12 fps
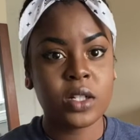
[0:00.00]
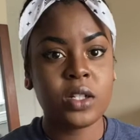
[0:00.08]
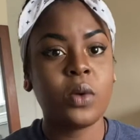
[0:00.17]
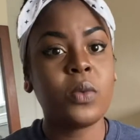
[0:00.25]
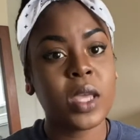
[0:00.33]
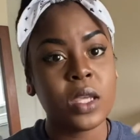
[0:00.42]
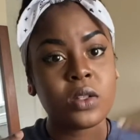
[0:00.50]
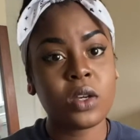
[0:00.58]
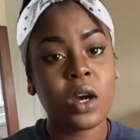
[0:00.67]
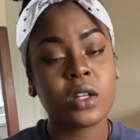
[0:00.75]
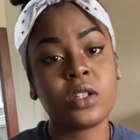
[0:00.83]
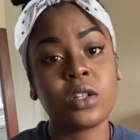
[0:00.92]
The way you
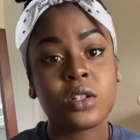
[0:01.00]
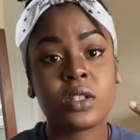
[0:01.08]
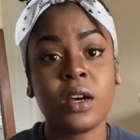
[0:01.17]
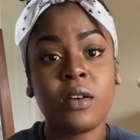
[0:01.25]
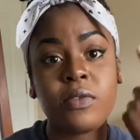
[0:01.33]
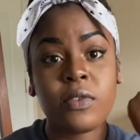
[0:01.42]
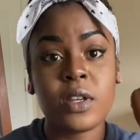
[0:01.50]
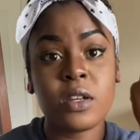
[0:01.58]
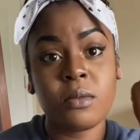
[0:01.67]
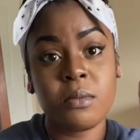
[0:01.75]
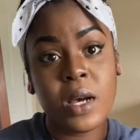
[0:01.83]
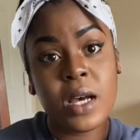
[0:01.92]
talk to yourself in your
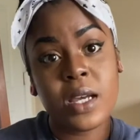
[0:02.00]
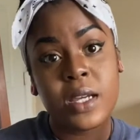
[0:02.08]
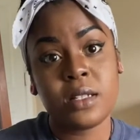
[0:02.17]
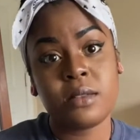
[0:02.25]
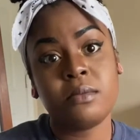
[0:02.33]
mind